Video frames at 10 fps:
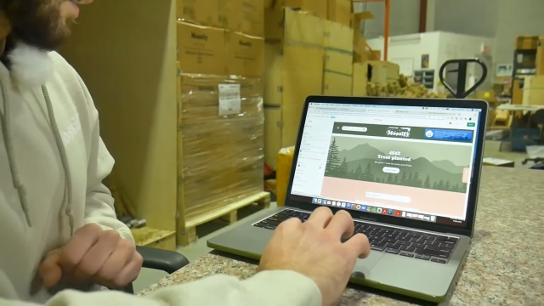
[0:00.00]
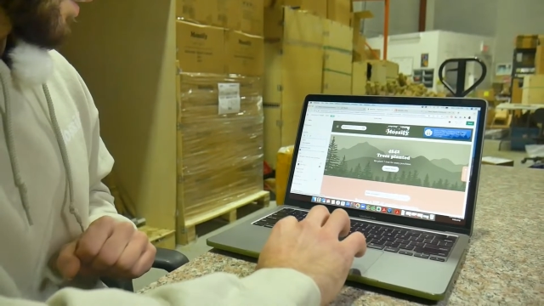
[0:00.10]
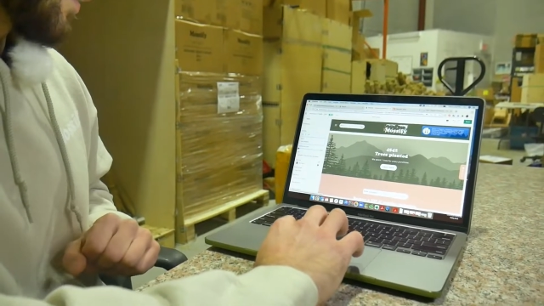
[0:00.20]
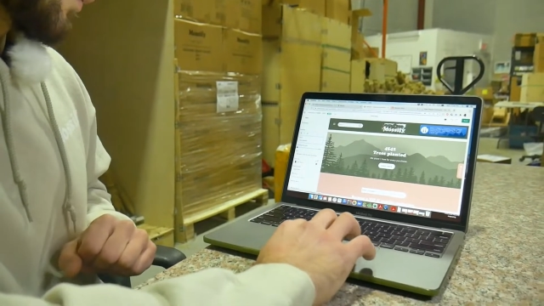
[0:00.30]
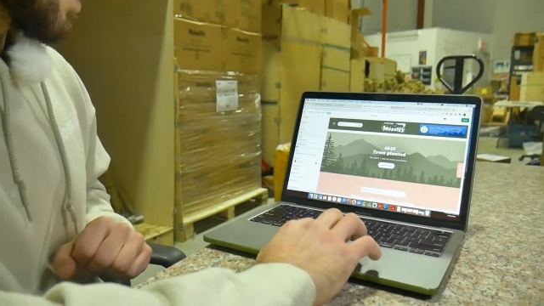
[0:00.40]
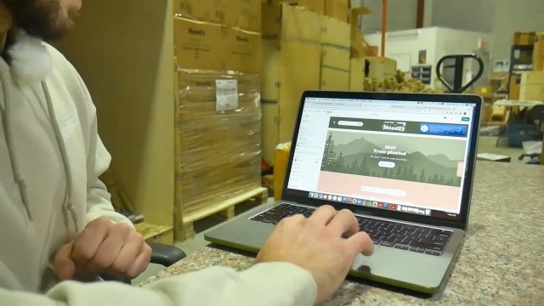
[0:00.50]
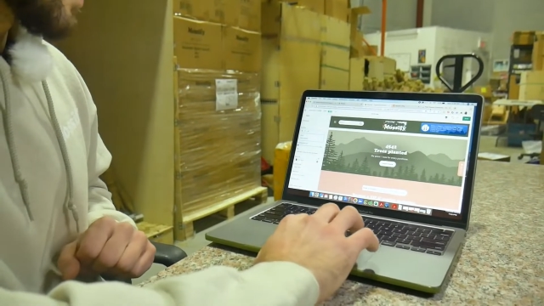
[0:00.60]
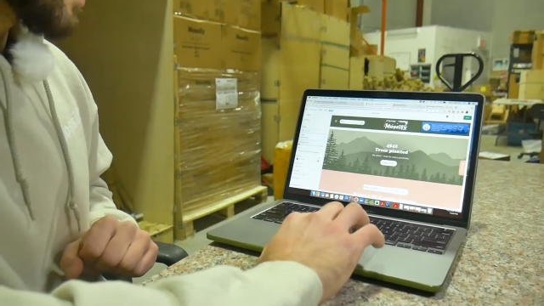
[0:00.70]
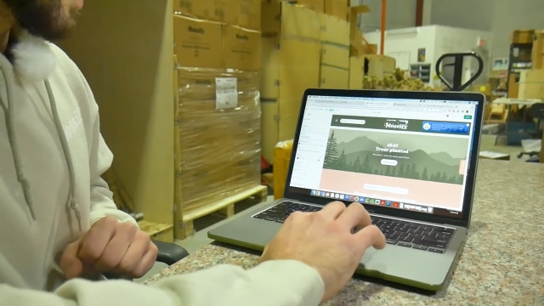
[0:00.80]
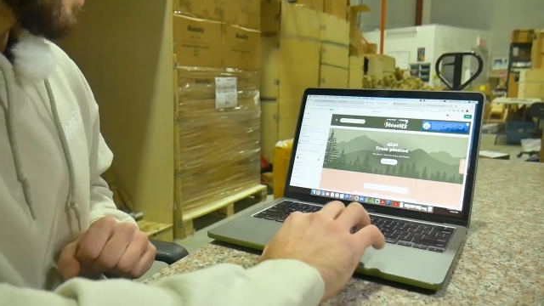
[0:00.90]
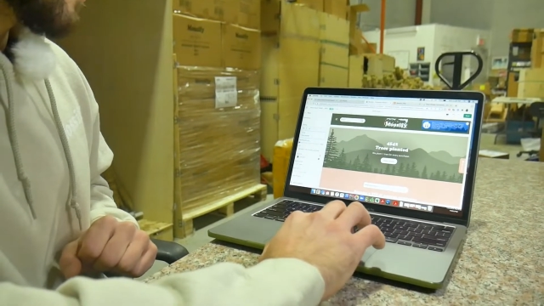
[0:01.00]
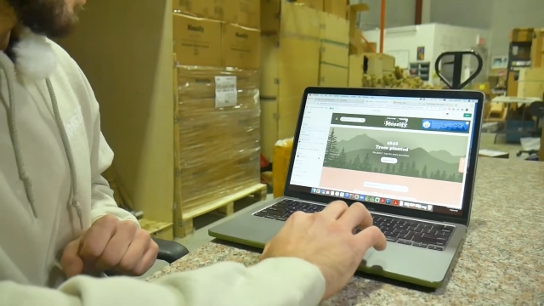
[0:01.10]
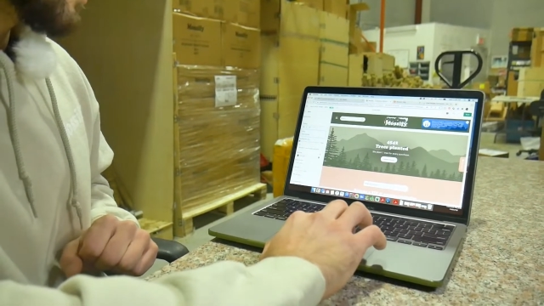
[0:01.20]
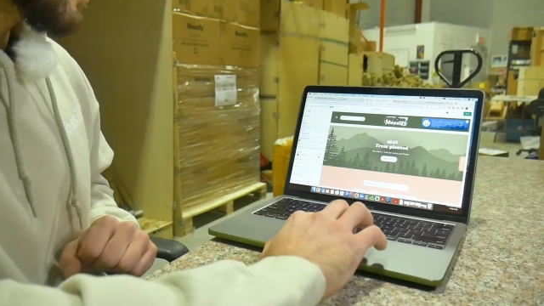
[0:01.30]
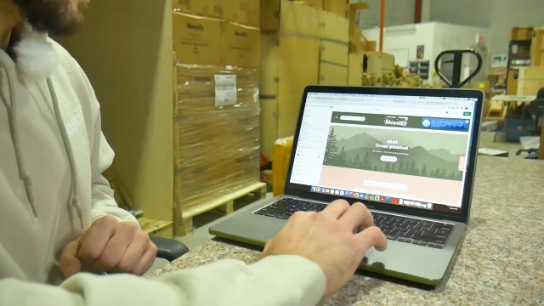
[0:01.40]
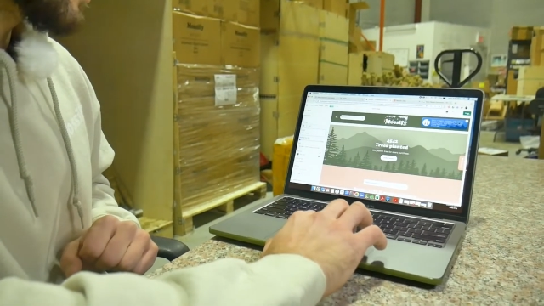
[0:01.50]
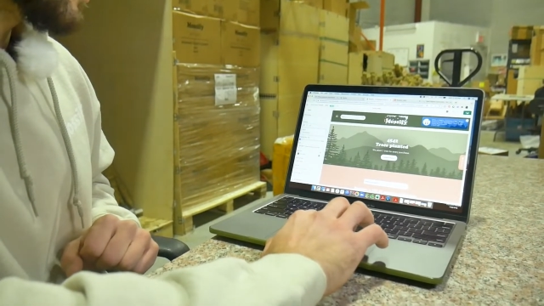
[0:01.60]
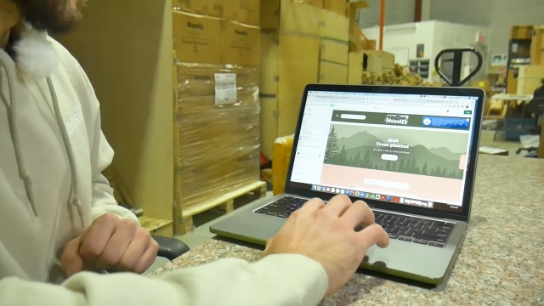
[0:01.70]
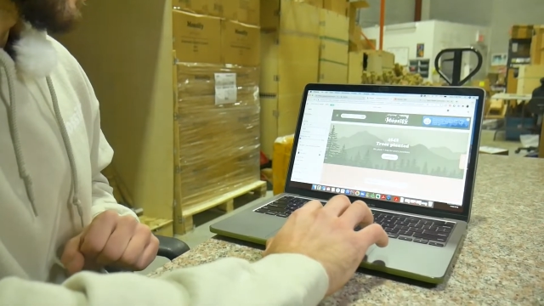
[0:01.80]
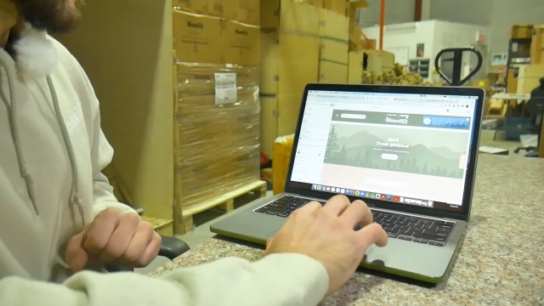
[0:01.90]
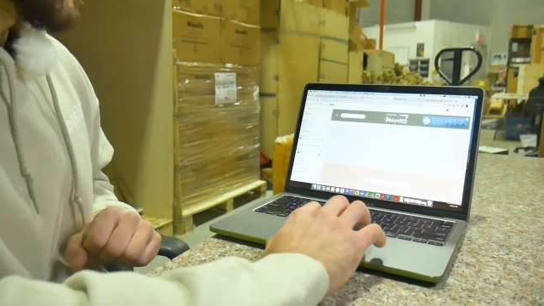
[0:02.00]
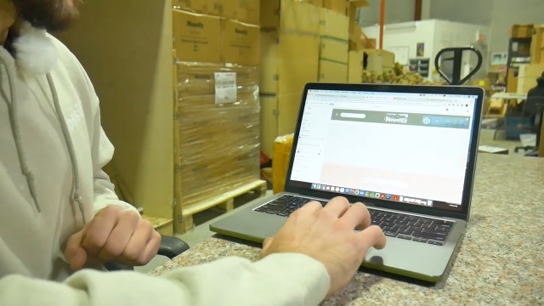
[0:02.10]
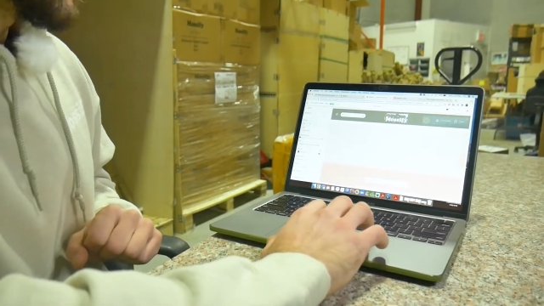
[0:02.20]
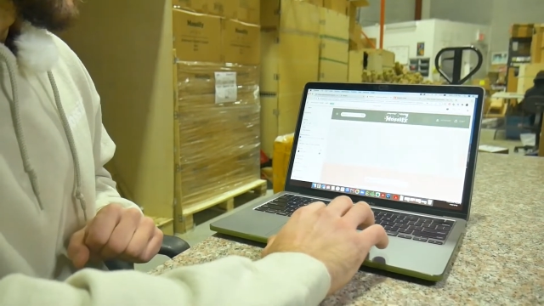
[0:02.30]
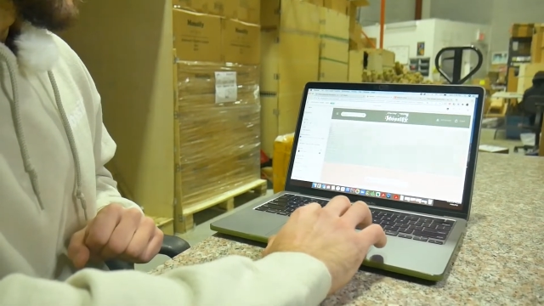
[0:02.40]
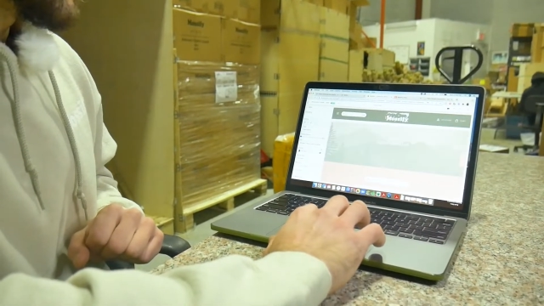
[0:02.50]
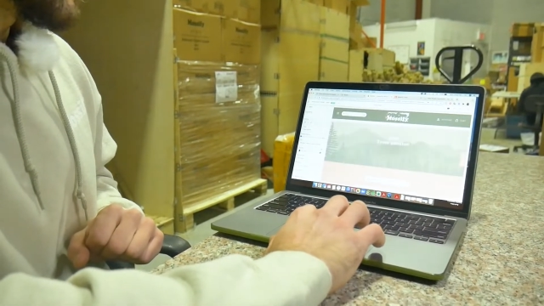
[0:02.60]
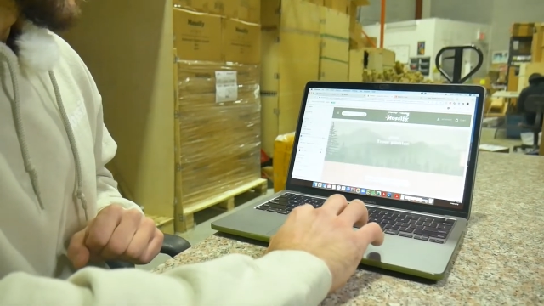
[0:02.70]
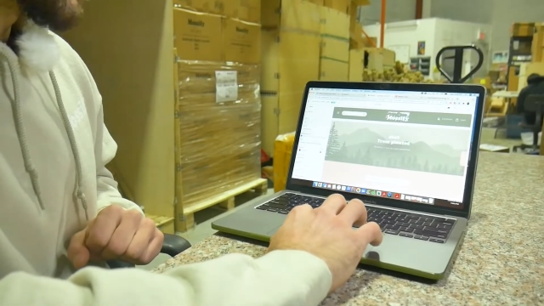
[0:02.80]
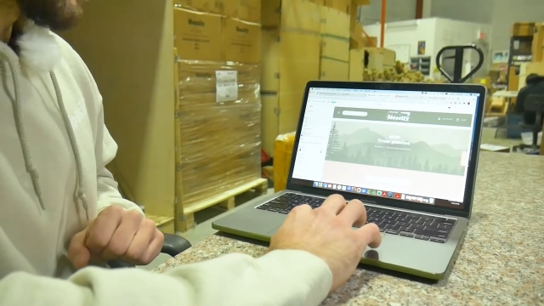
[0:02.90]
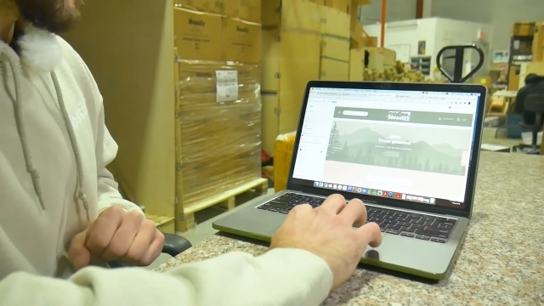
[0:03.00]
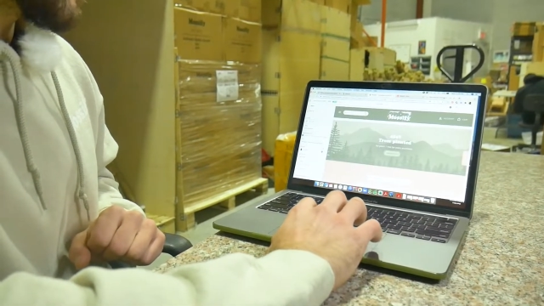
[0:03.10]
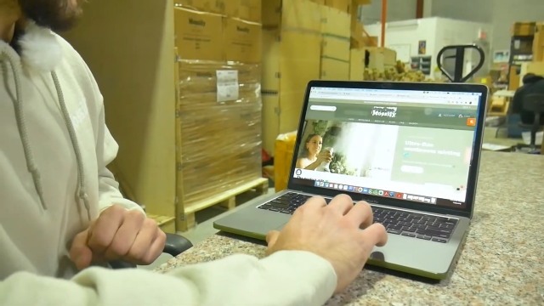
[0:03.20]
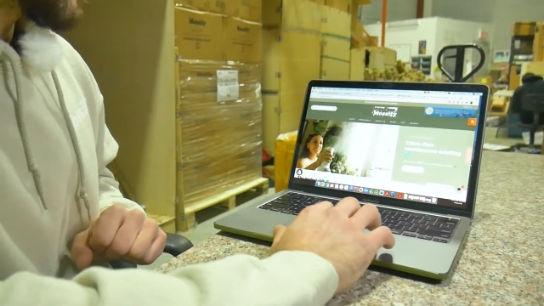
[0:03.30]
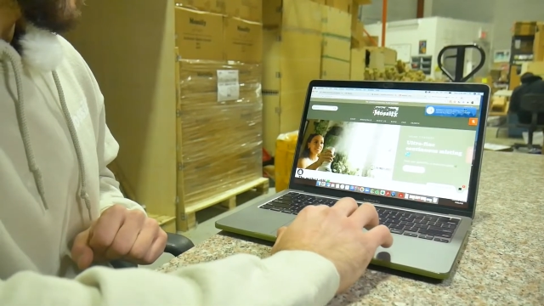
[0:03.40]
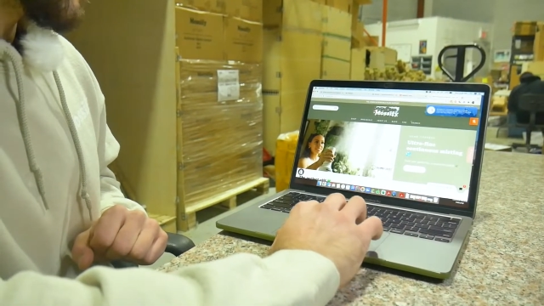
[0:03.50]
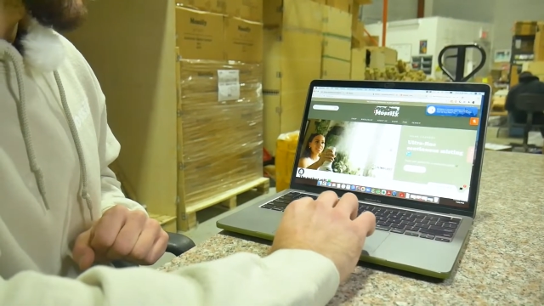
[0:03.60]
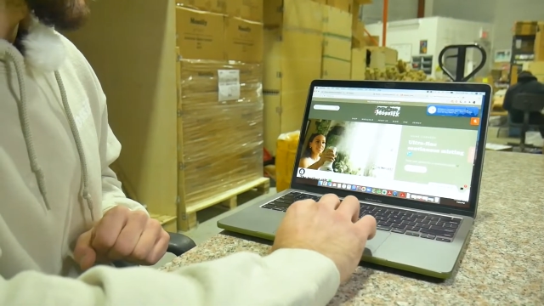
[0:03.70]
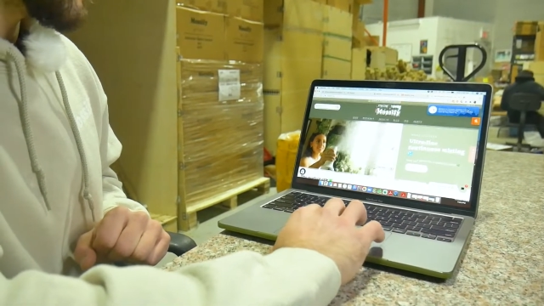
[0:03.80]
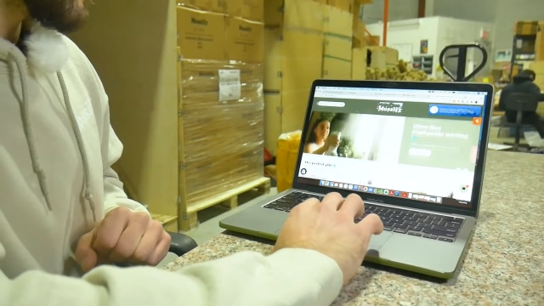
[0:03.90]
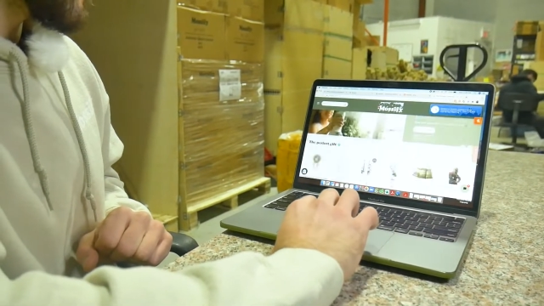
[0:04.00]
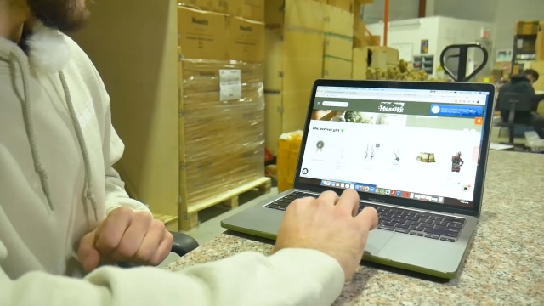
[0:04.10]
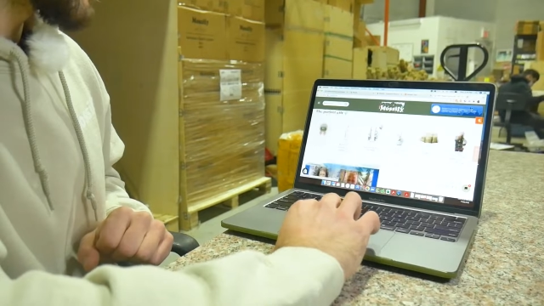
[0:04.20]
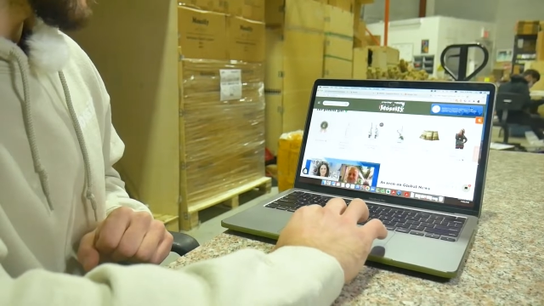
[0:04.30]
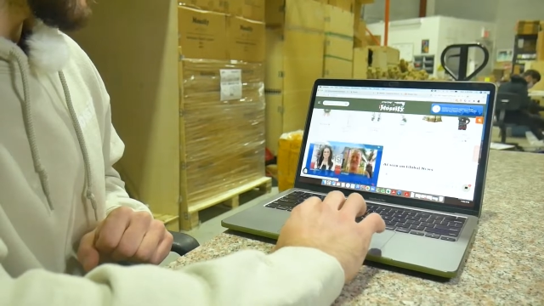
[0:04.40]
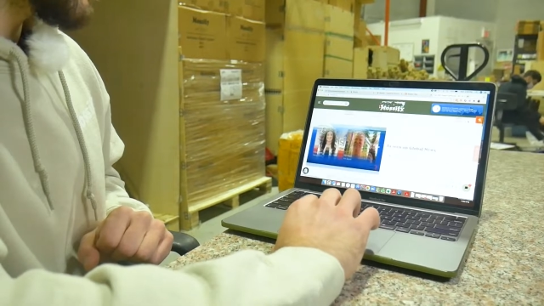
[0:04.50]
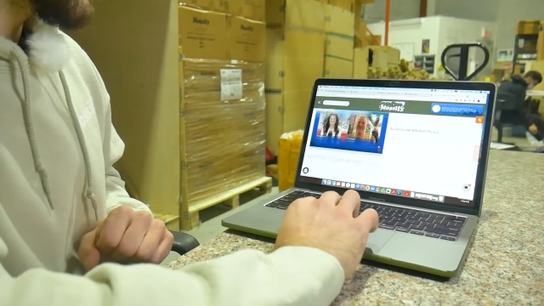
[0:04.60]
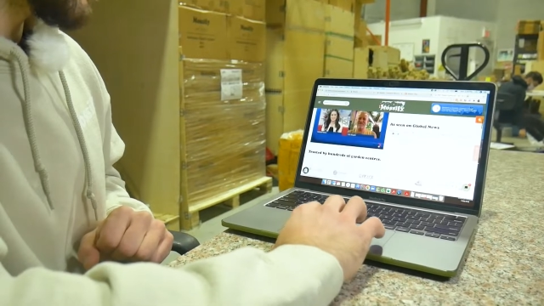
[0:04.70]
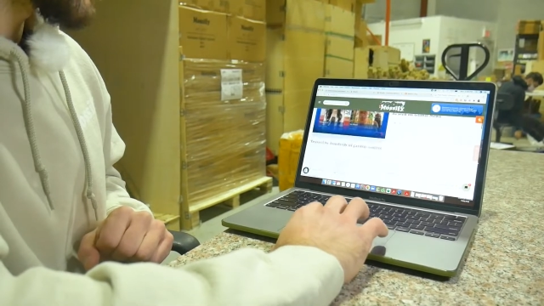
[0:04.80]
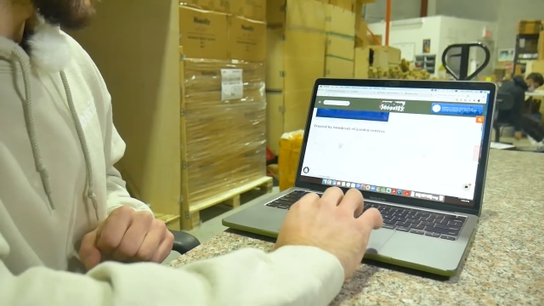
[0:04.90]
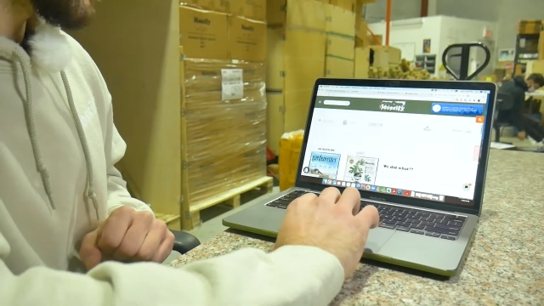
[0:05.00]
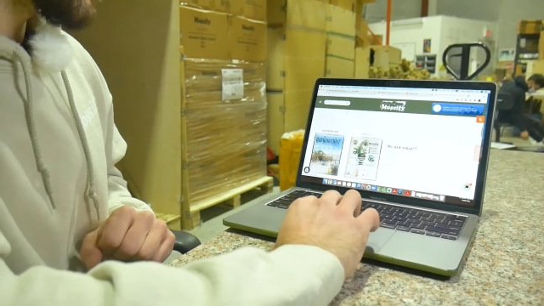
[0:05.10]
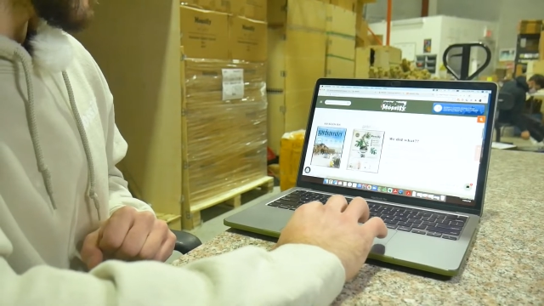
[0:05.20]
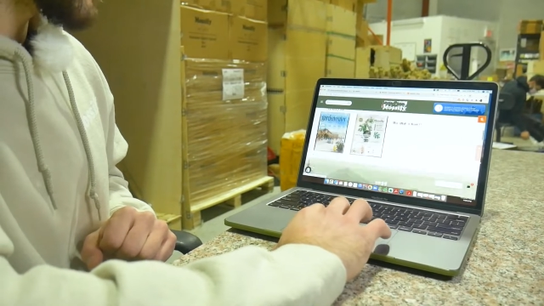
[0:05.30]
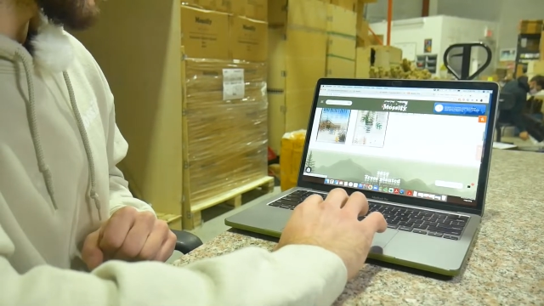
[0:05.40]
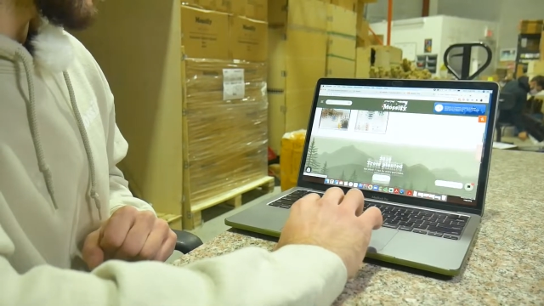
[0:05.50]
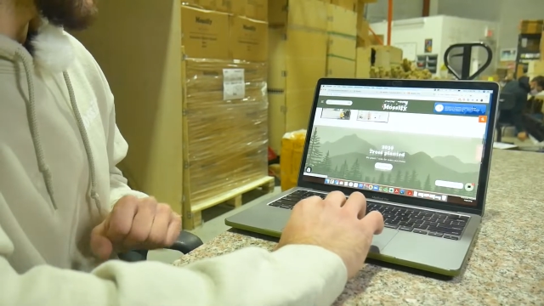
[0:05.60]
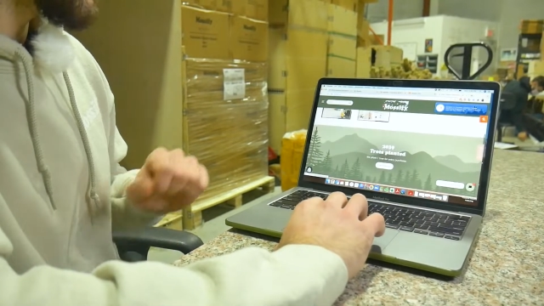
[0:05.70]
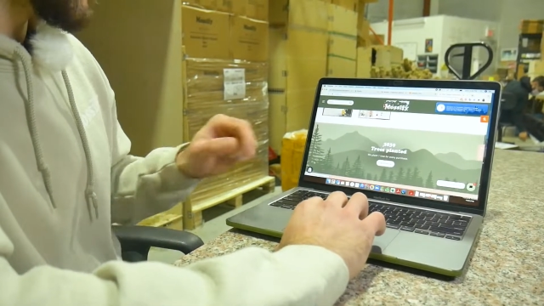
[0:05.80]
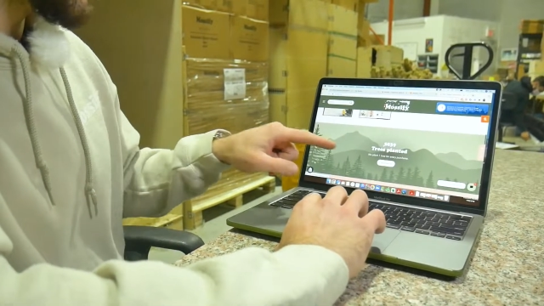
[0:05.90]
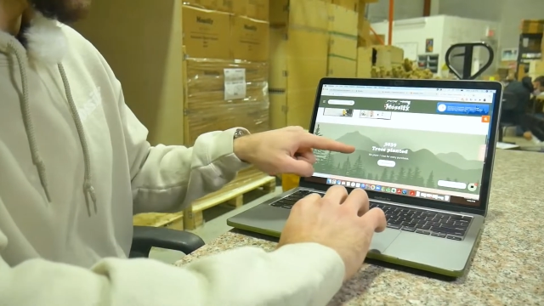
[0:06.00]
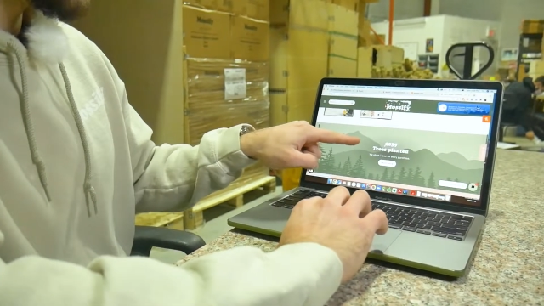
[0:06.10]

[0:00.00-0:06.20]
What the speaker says: (no speaker visible)